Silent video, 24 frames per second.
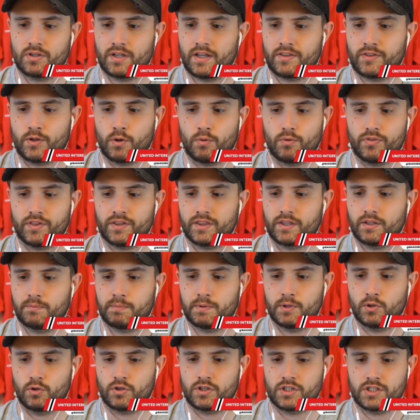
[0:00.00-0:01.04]
I don't think they'd be
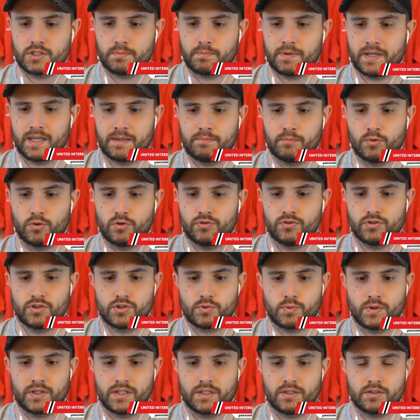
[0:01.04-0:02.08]
looking to pay more than the
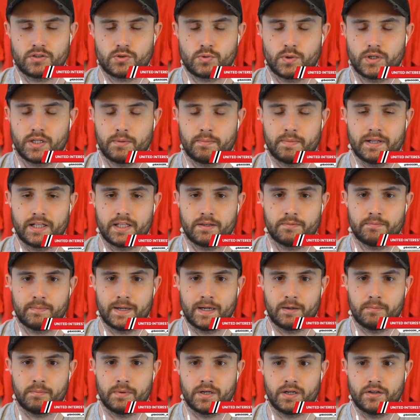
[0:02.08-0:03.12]
20, 20 million
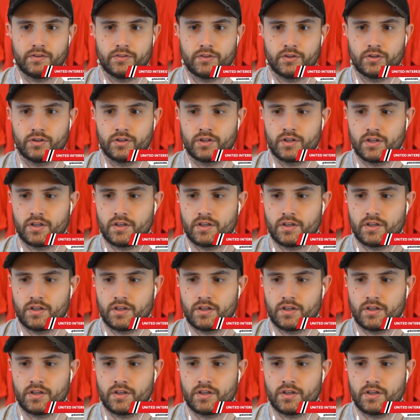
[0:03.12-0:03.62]
pound mark that,